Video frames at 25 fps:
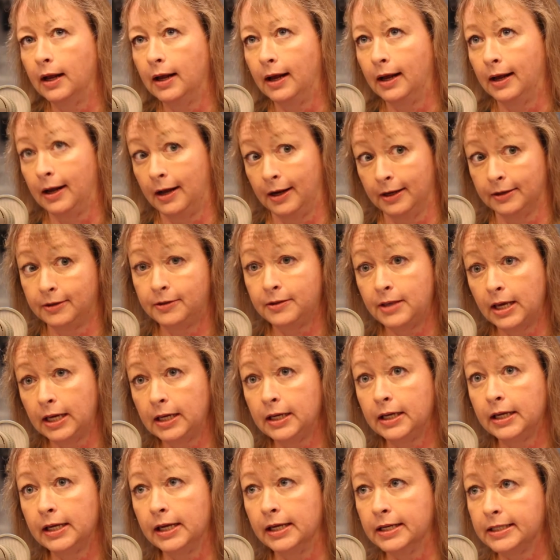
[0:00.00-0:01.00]
Uh, I
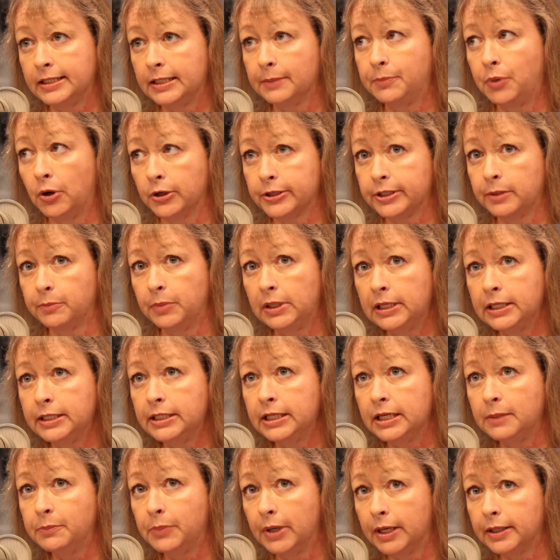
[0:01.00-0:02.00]
think it's a
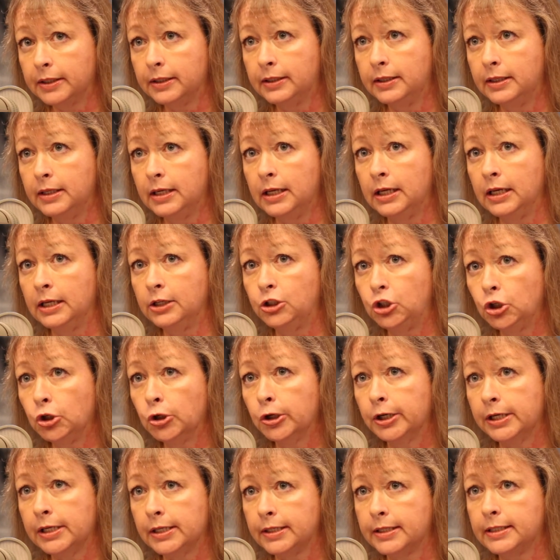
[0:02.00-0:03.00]
possibility, but the
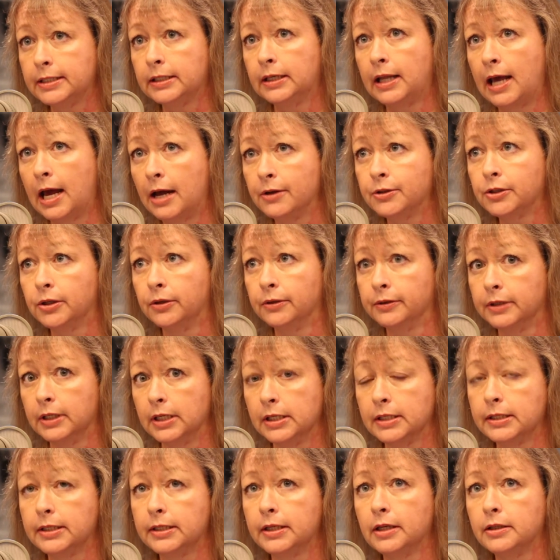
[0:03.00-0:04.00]
jury is still out on
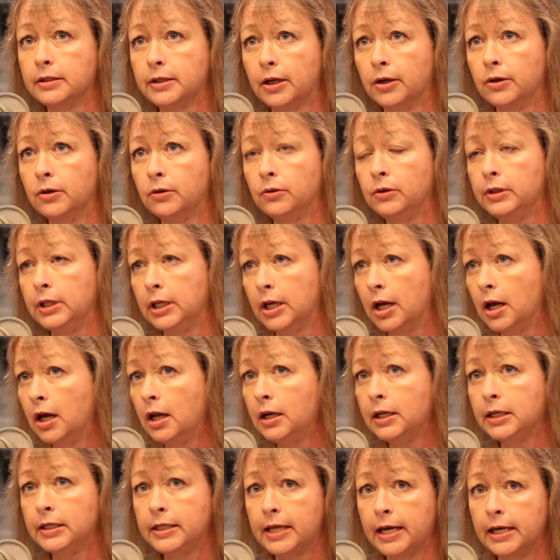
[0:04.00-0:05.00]
this. So the
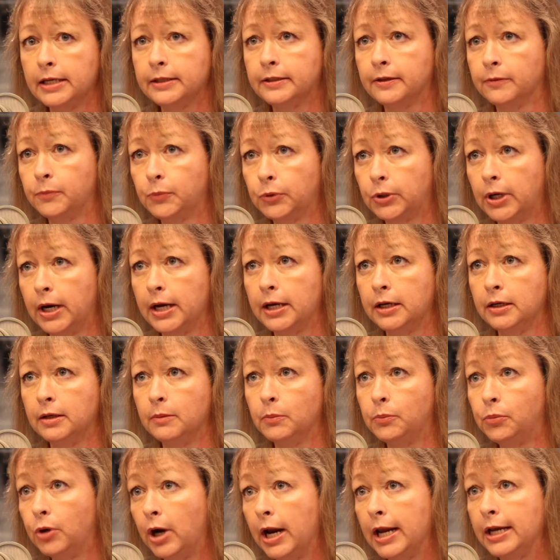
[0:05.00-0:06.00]
early days of brain,
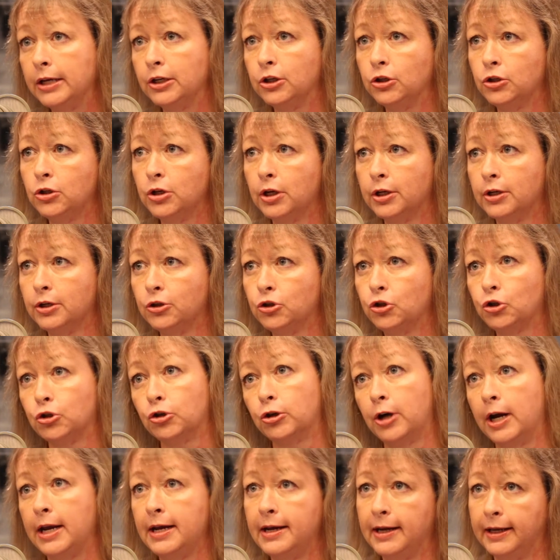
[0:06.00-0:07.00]
brain
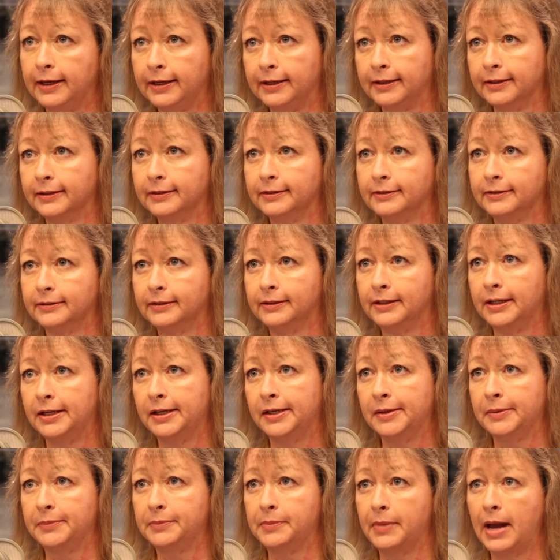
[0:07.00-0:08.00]
training
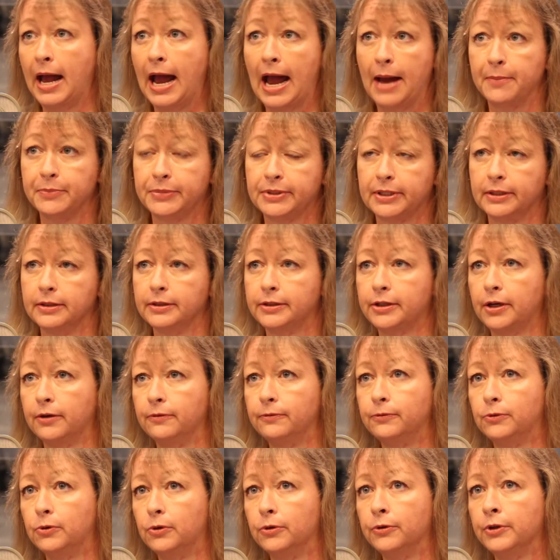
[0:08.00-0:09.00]
um, apps and so
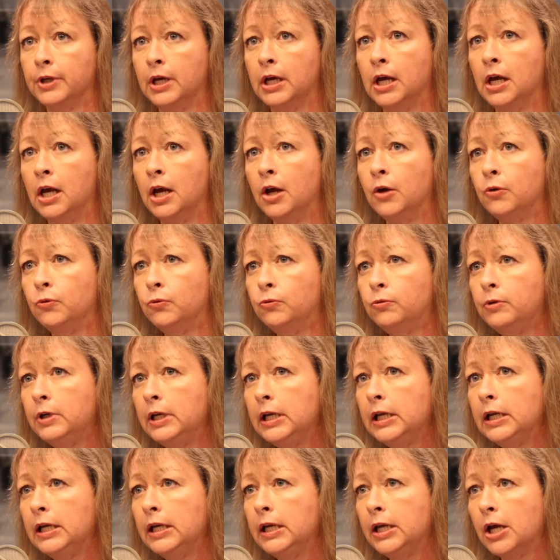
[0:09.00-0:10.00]
forth
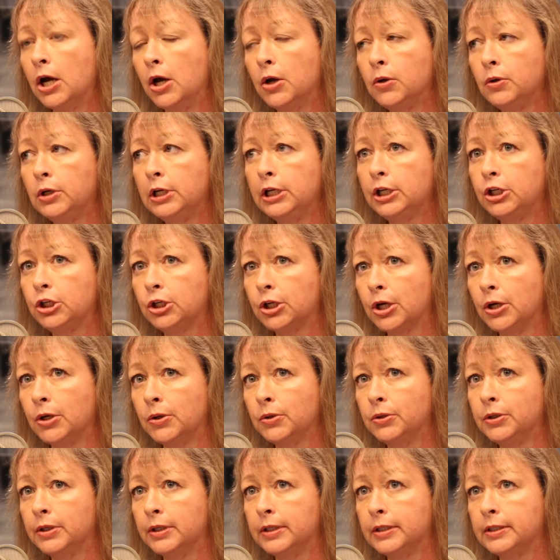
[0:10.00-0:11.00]
really only
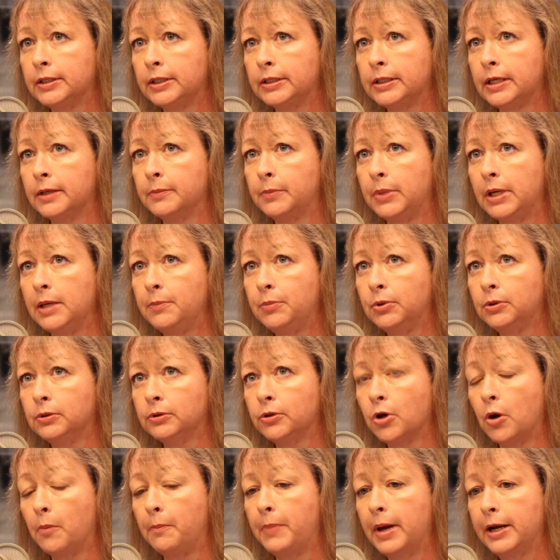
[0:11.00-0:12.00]
showed that people
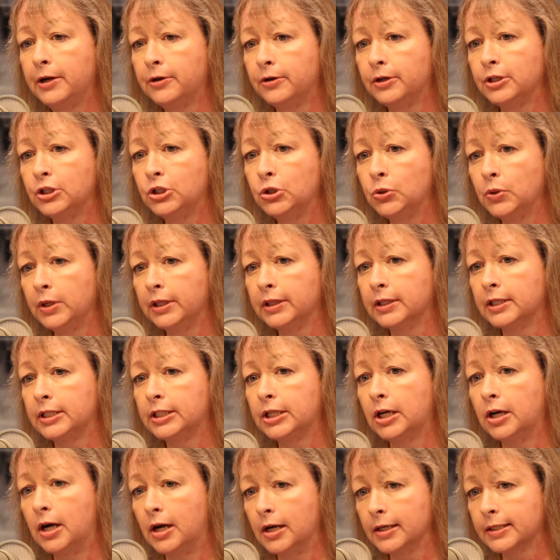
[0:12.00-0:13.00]
got better at doing the
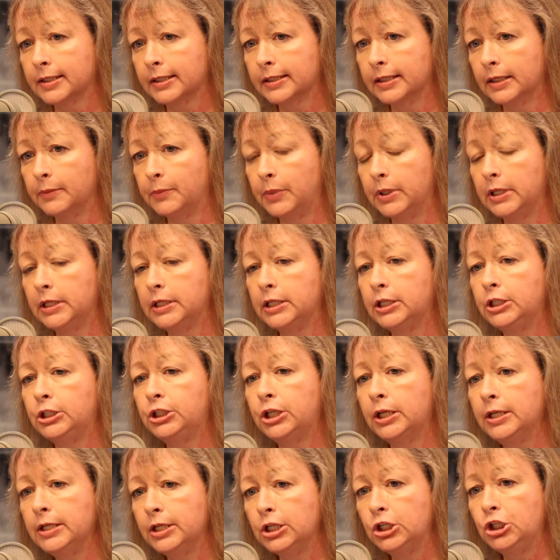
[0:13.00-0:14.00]
task, but it
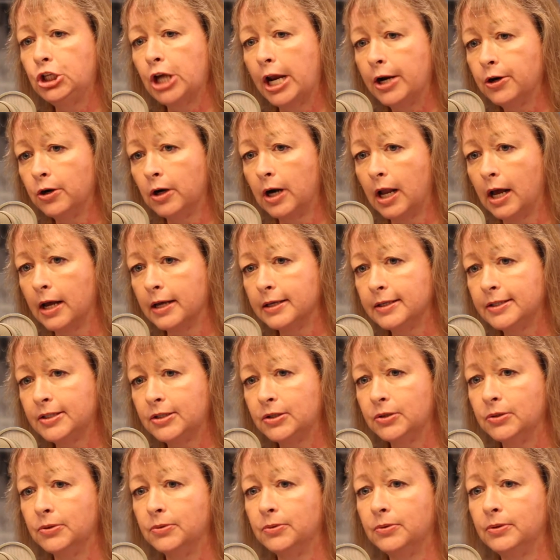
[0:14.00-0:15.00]
didn't generalize
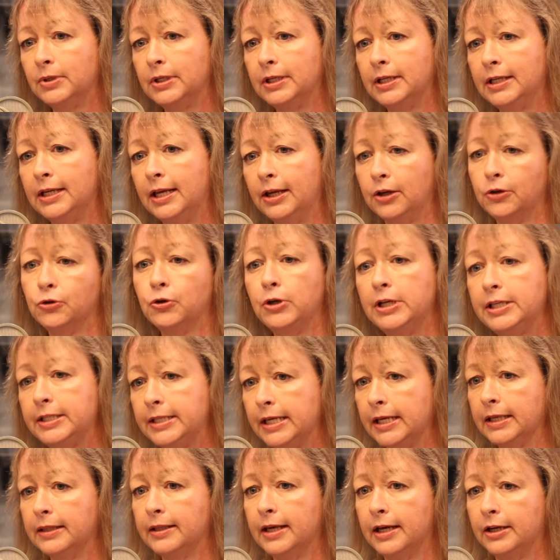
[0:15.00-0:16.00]
to
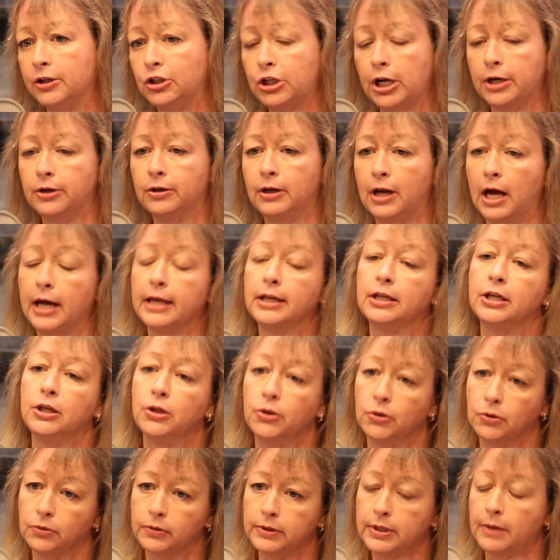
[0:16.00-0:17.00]
increasing their general
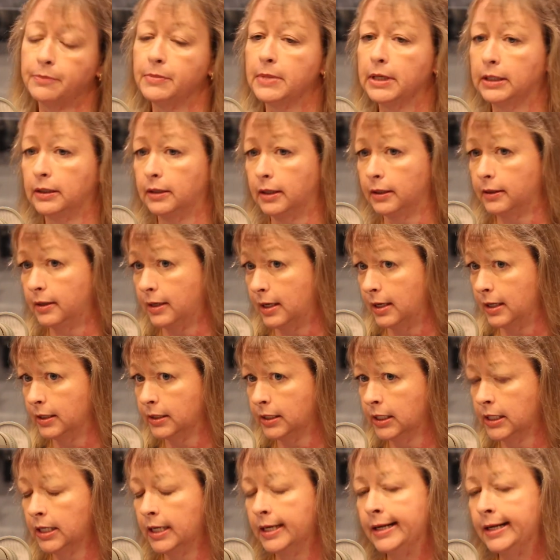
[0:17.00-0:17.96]
IQ, something like that.